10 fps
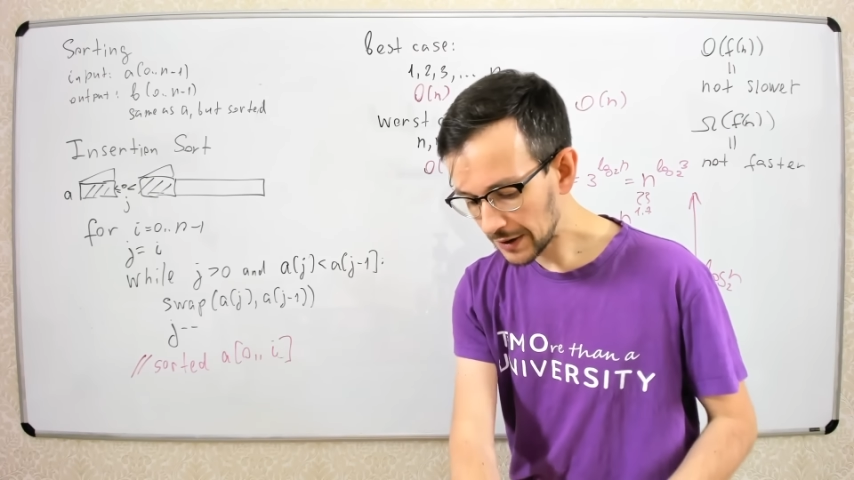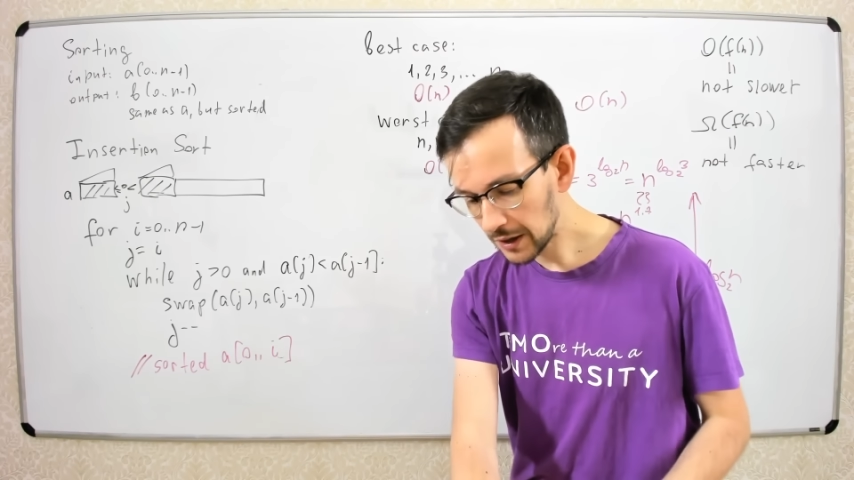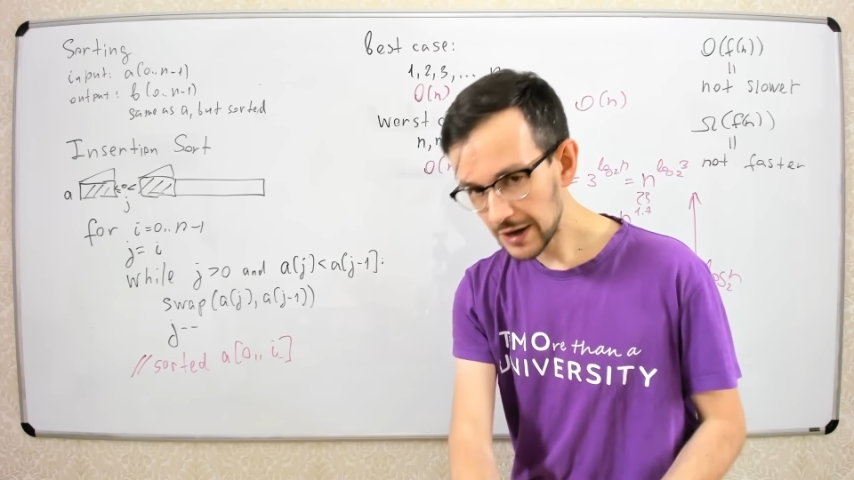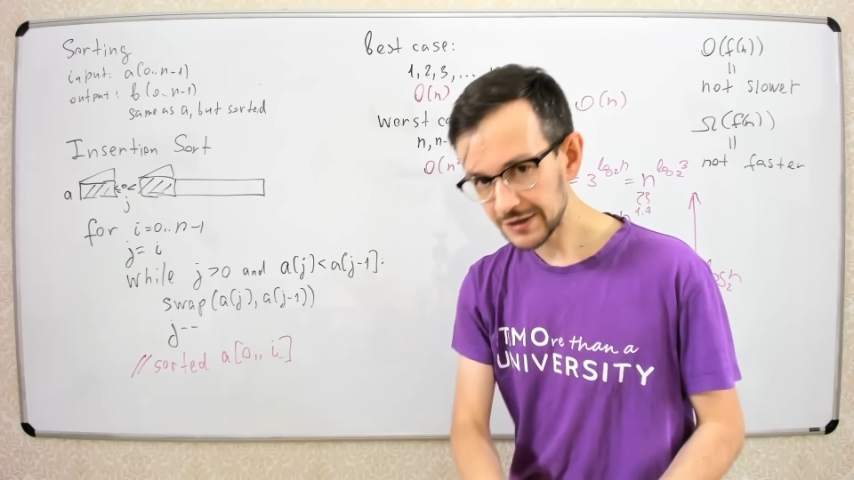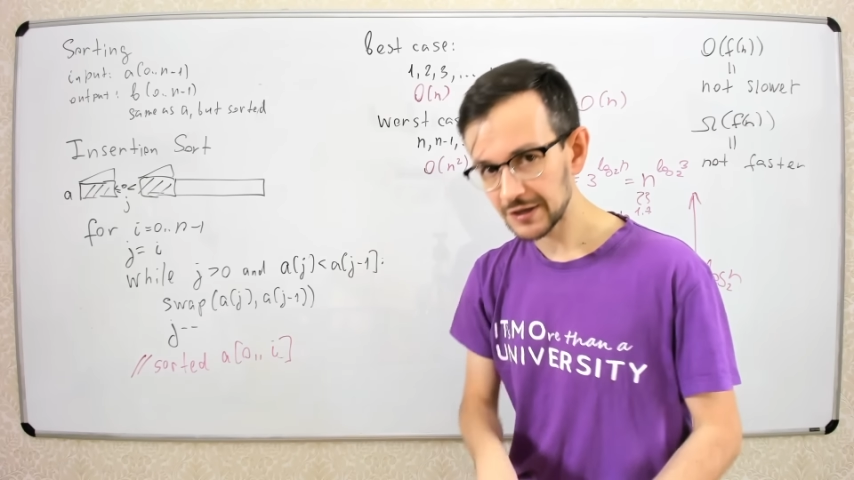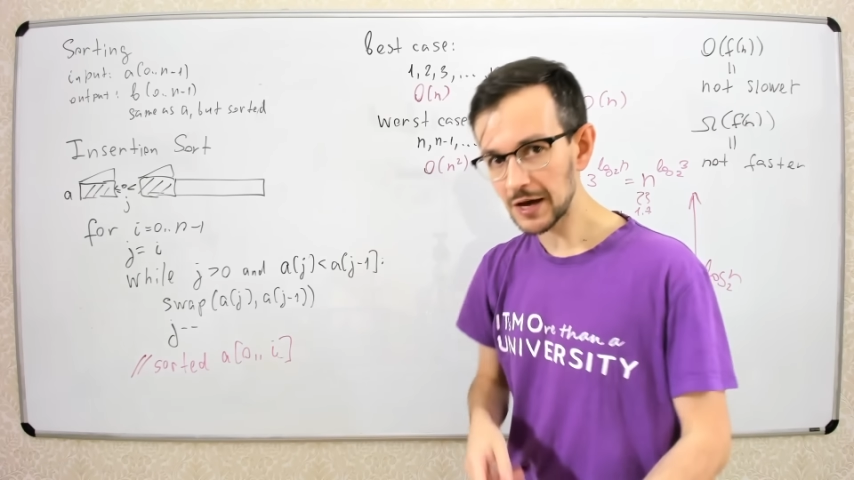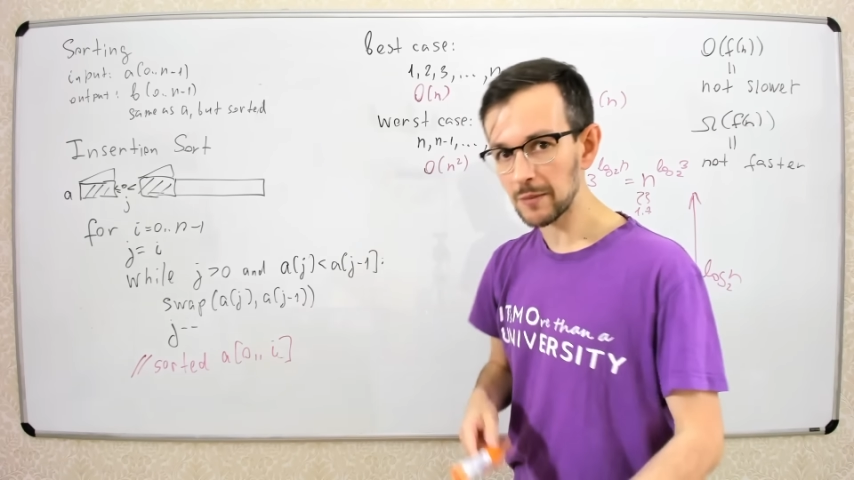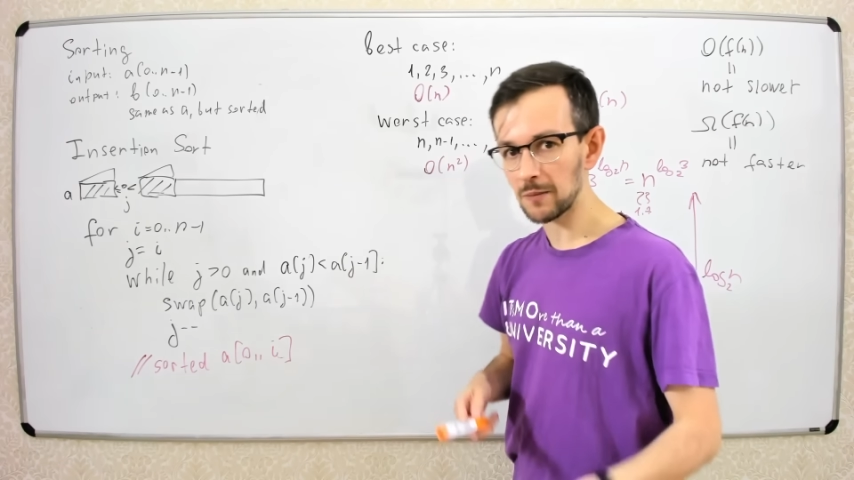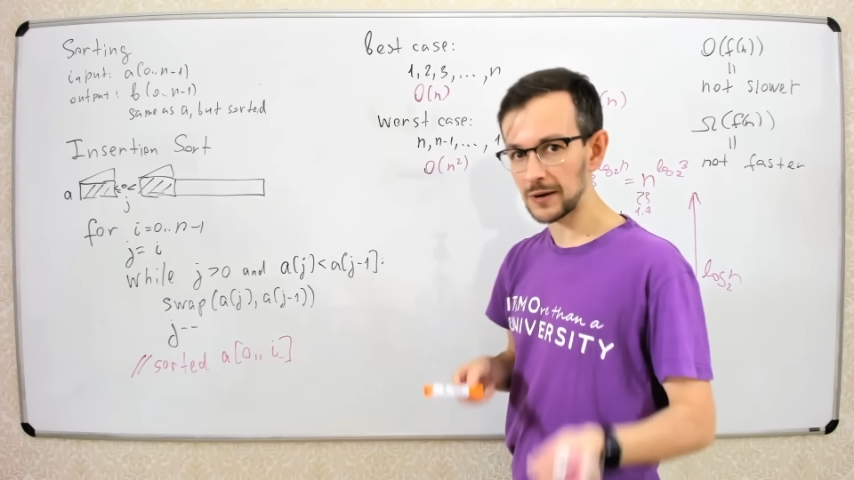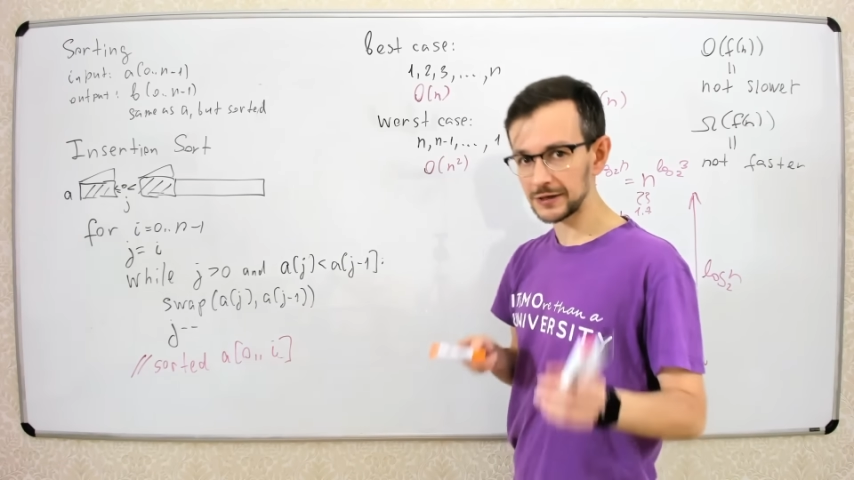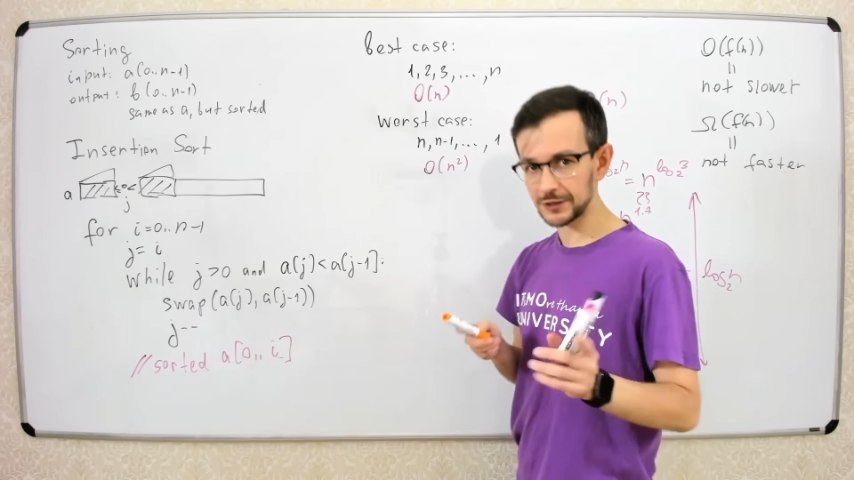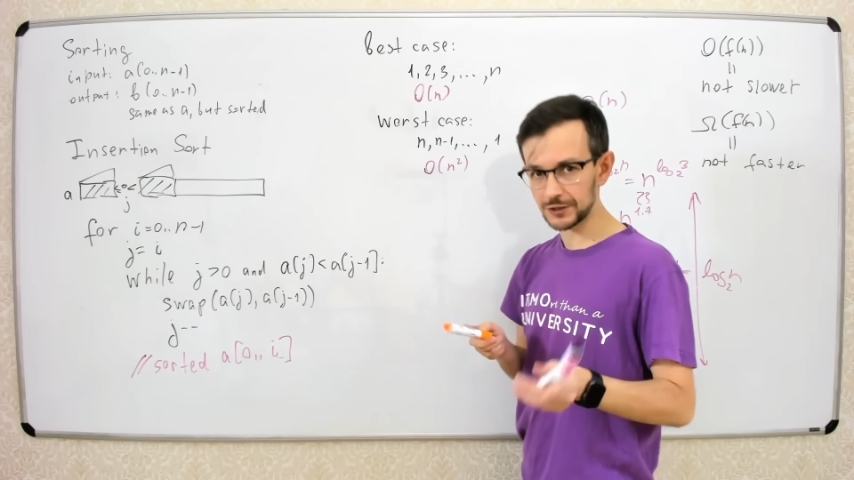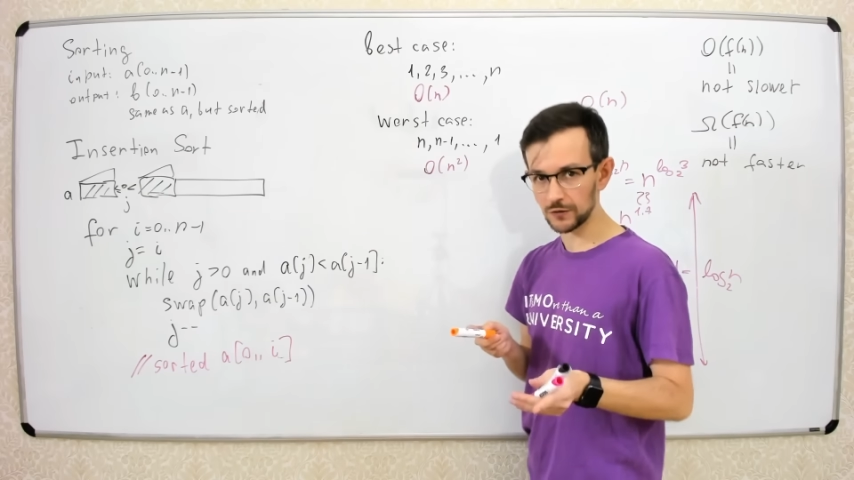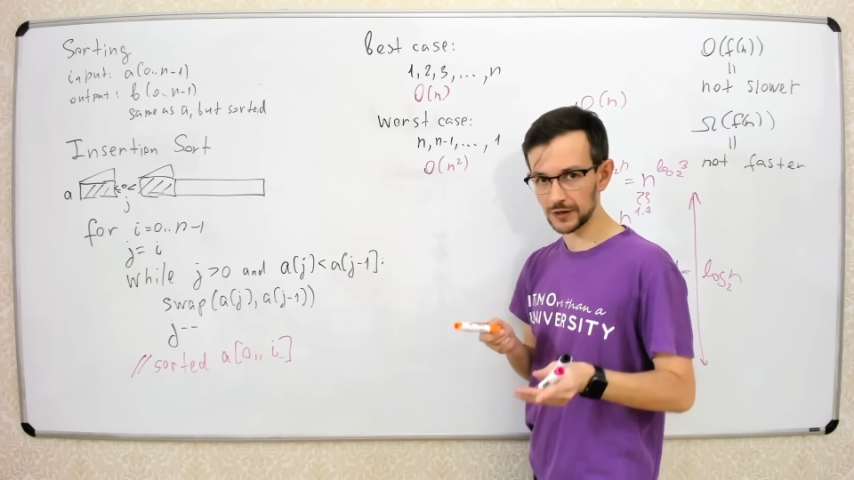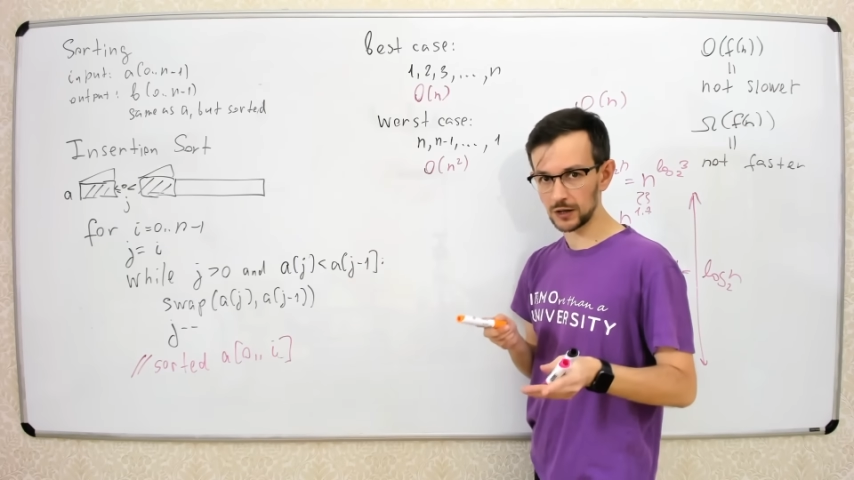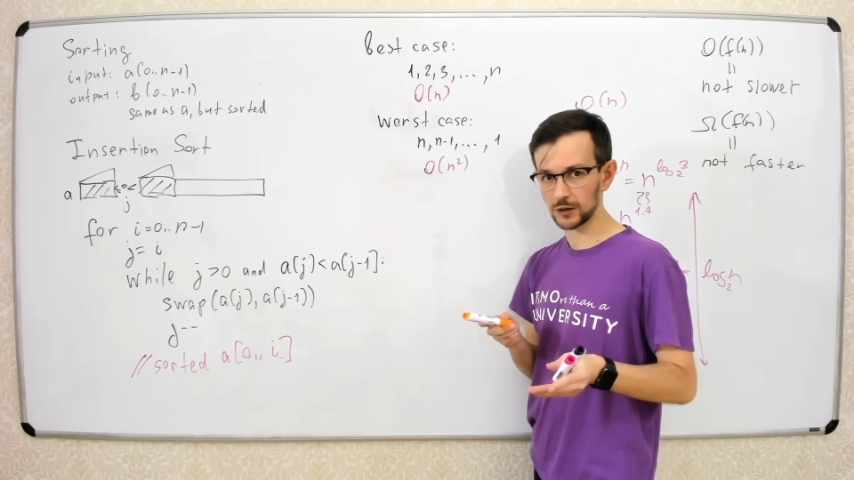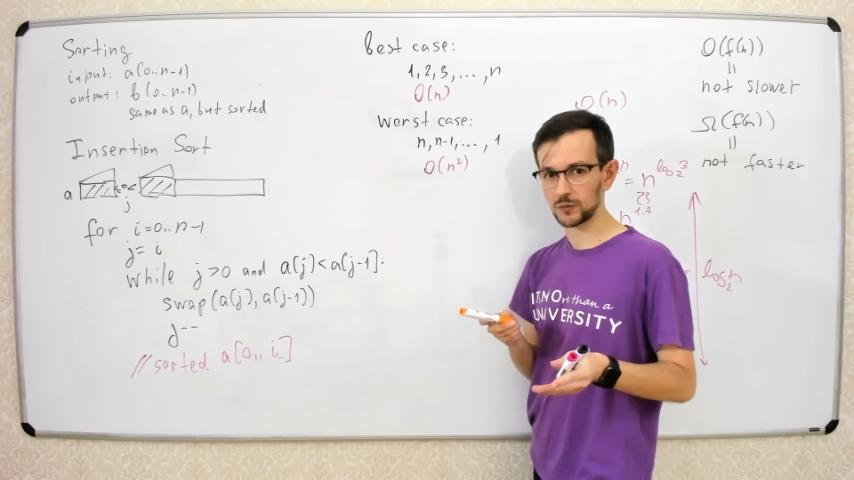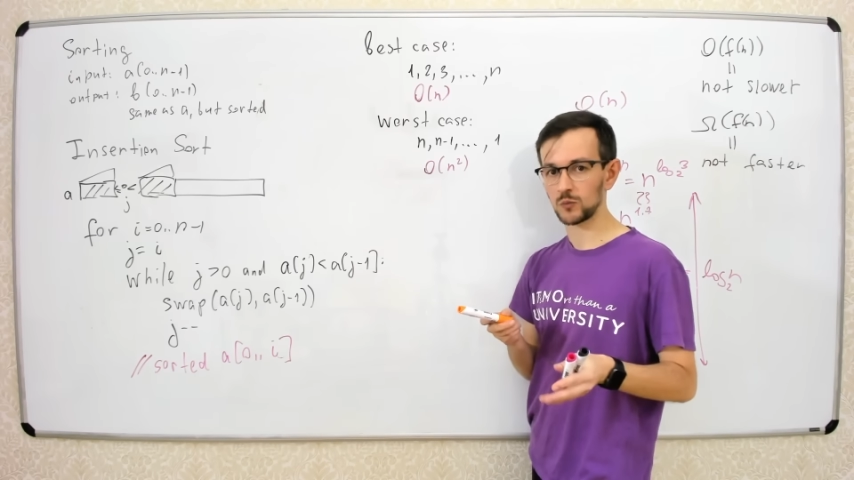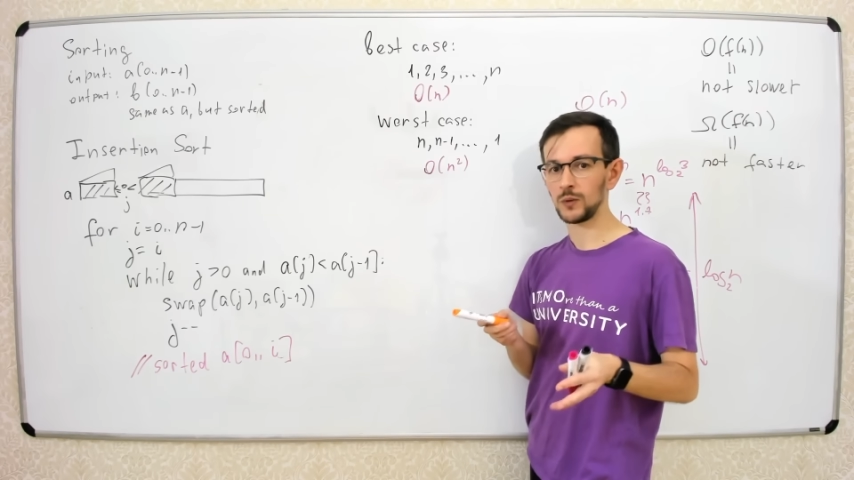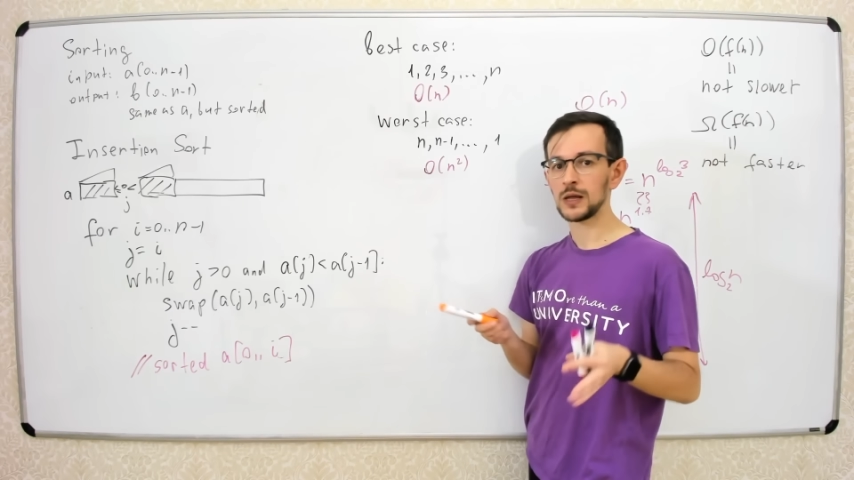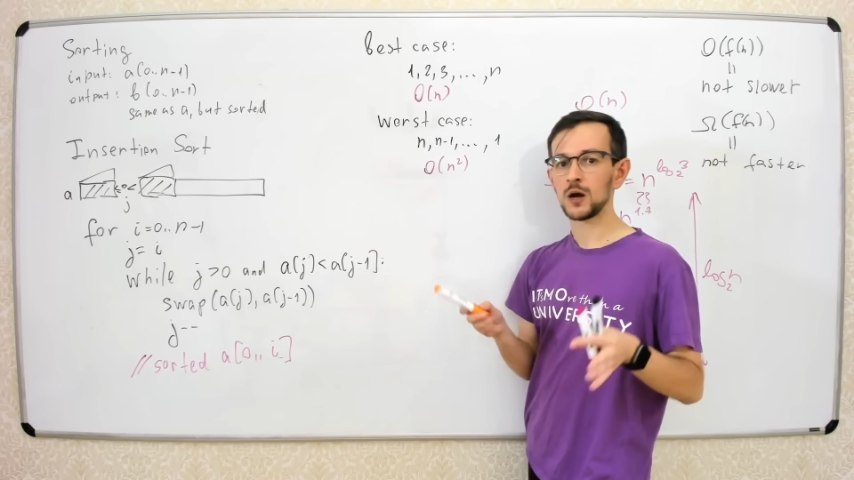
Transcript: analyze the time complexity of the algorithm,